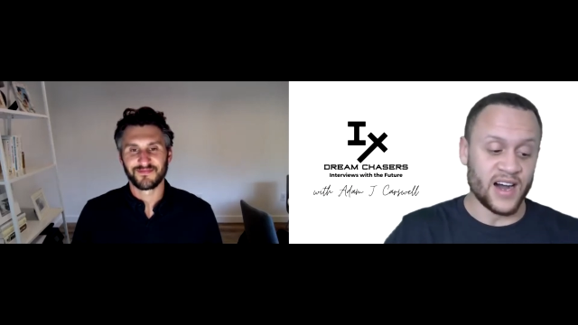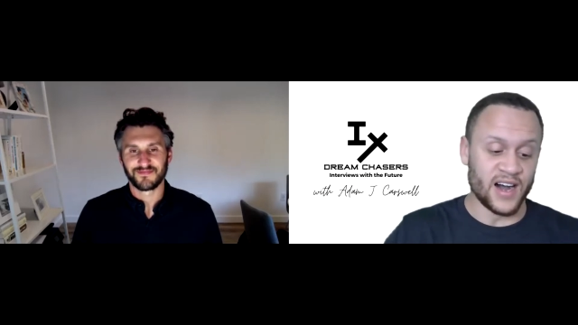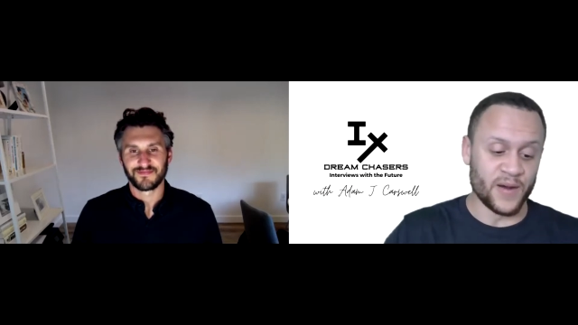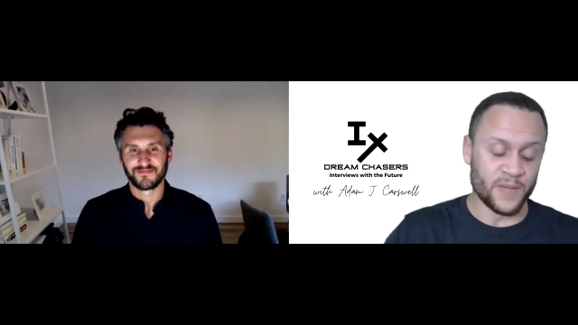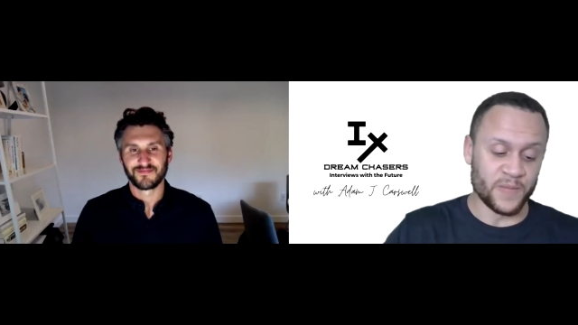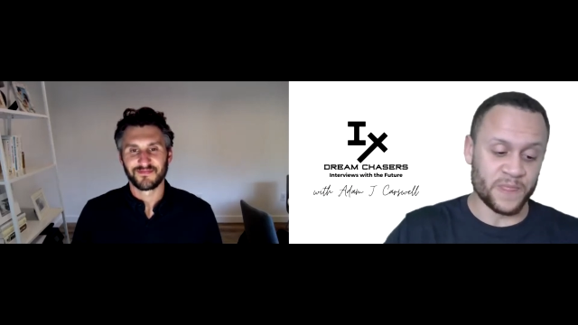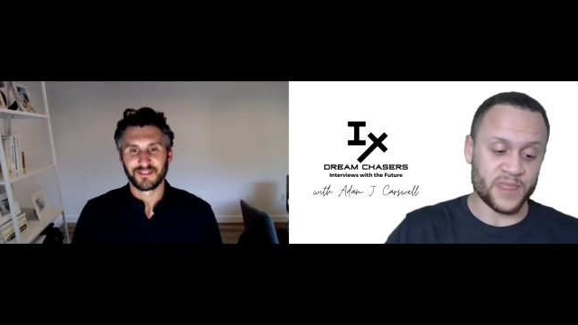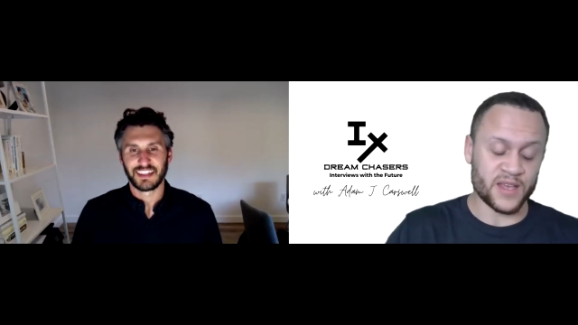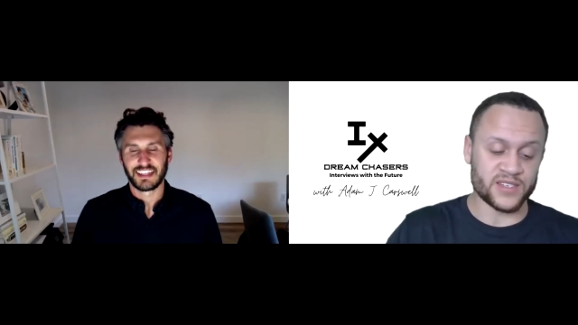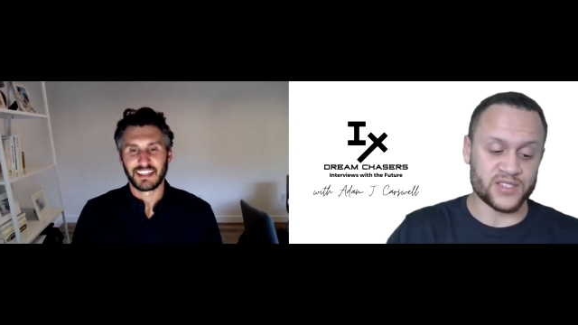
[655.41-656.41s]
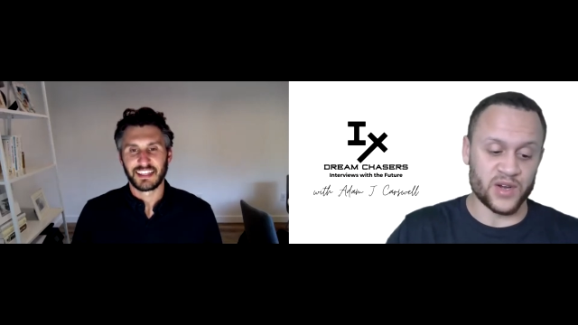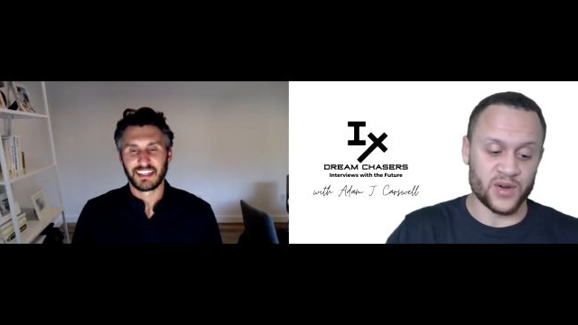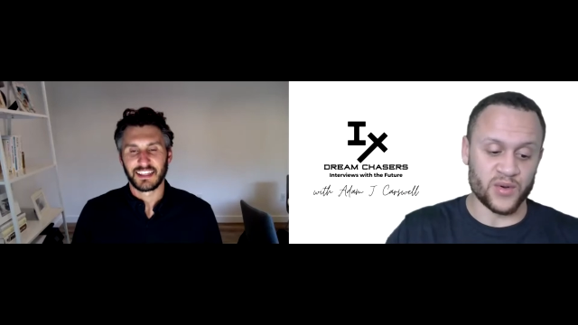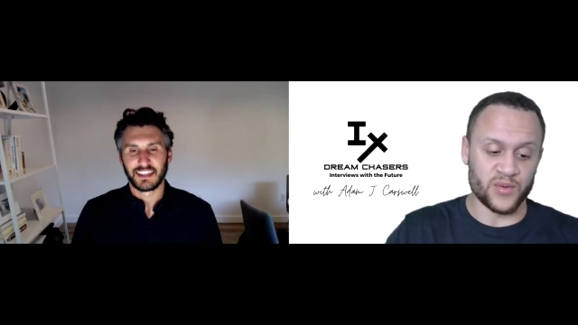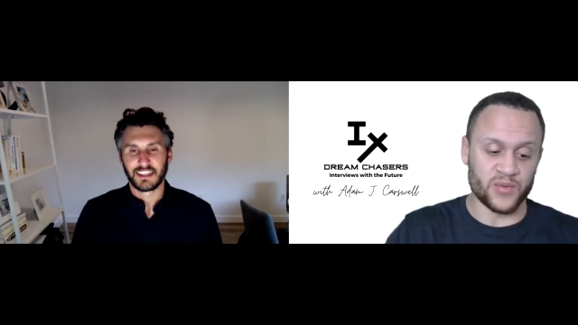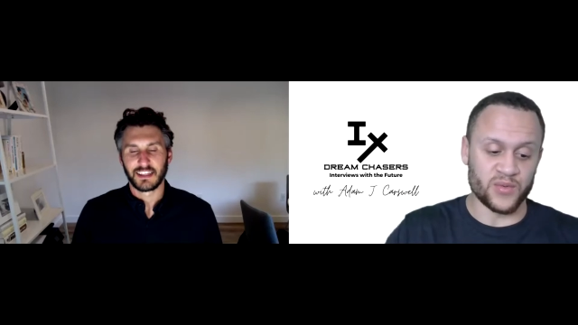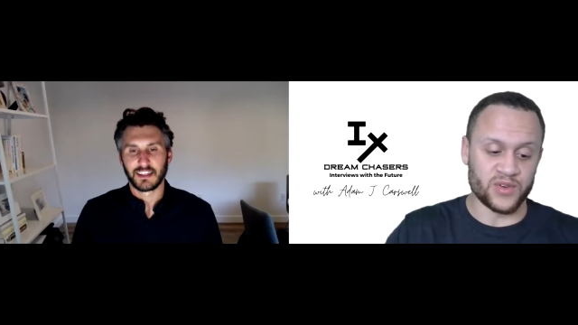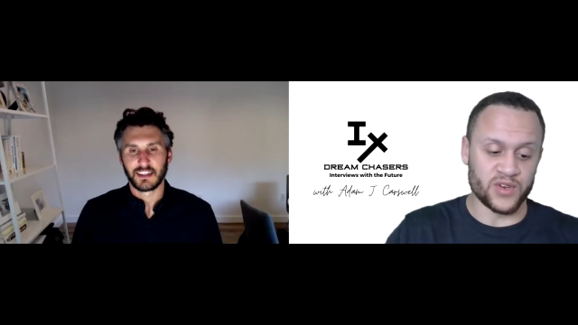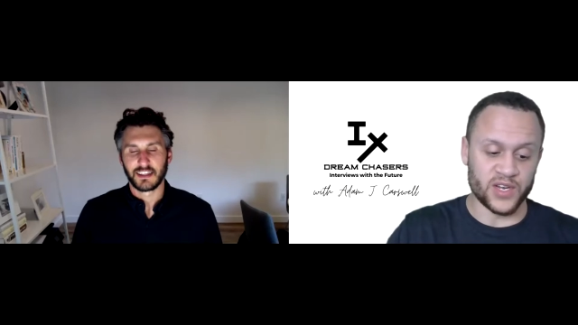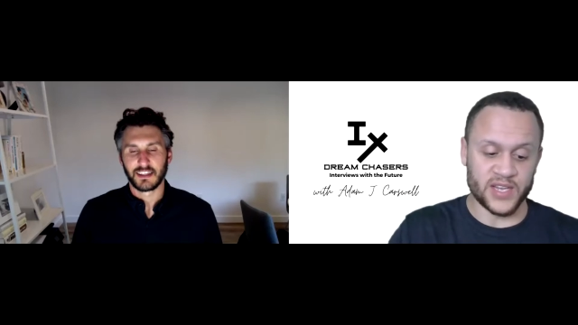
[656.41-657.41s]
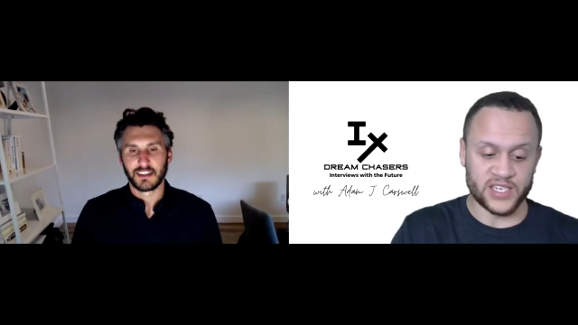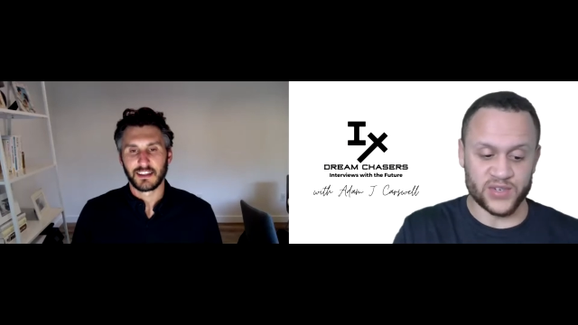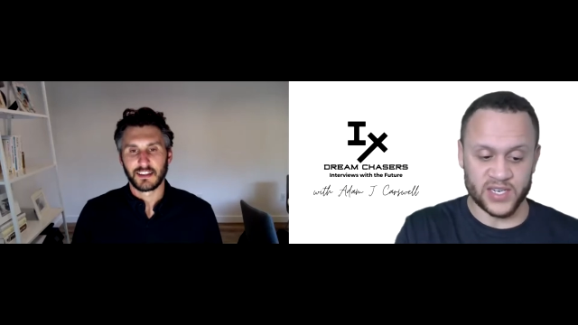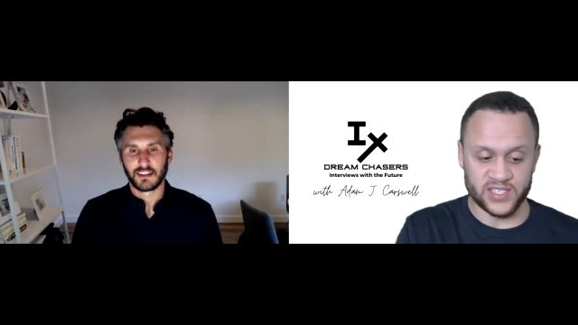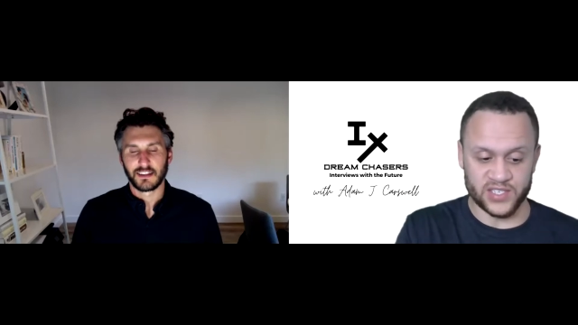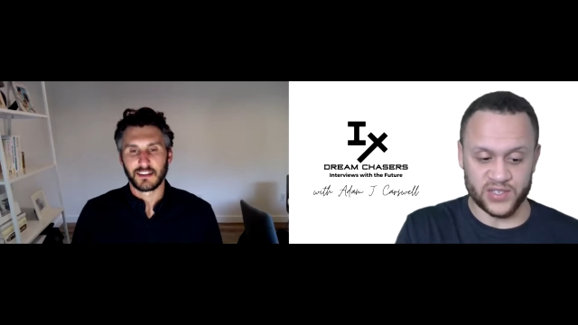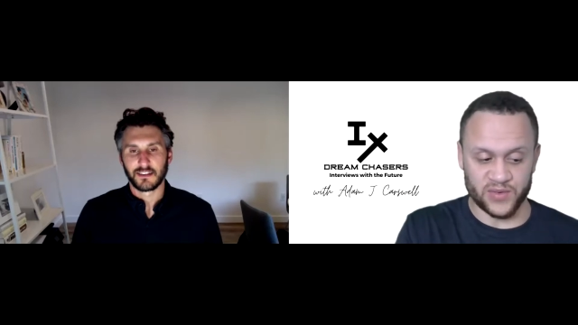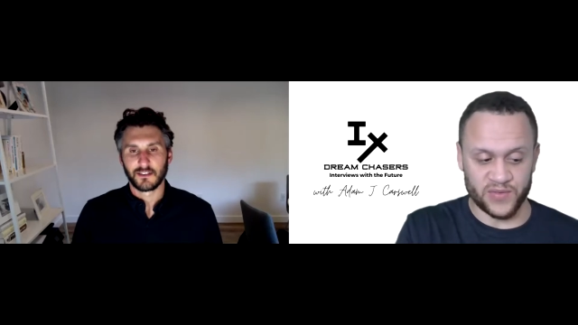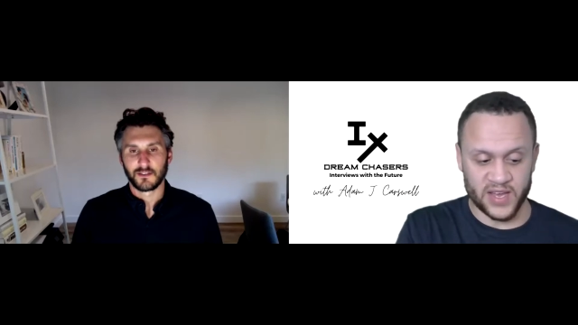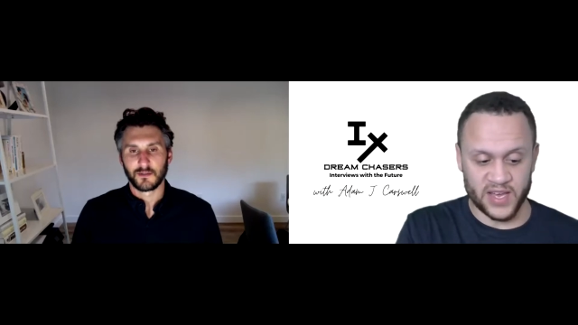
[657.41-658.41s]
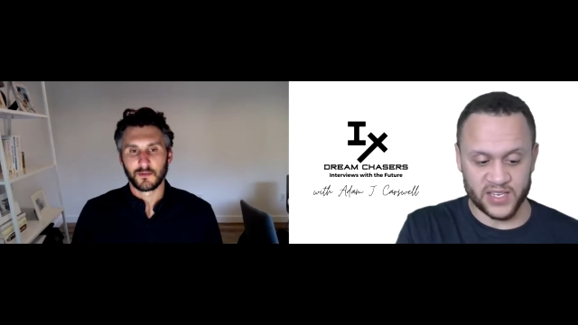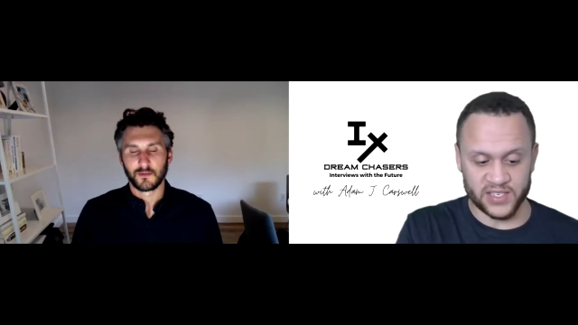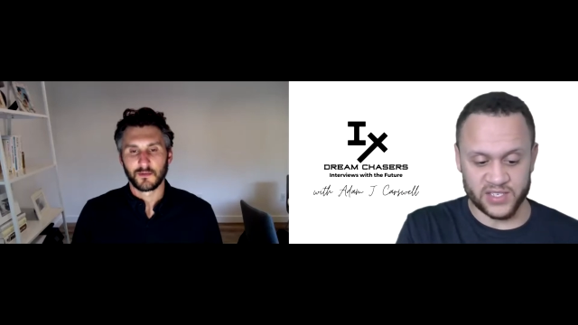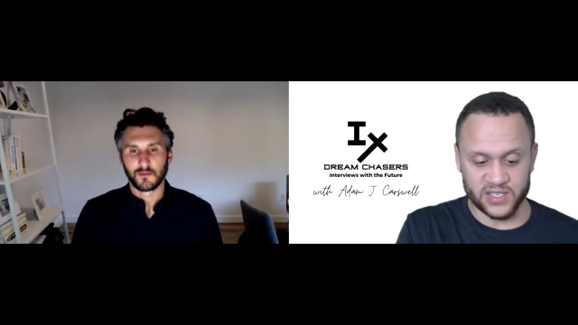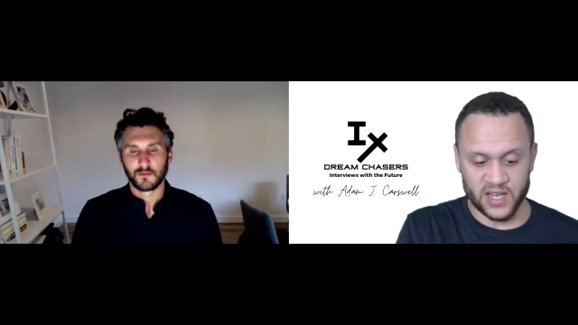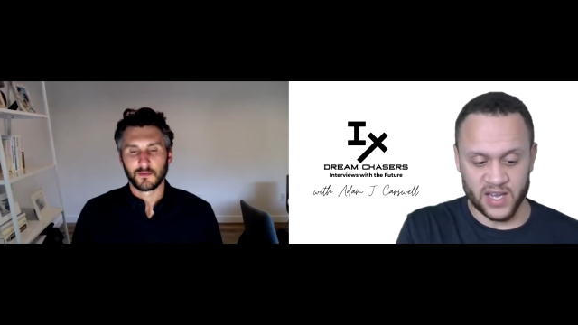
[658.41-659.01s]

Speaker 1: Um, so during that transitional phase,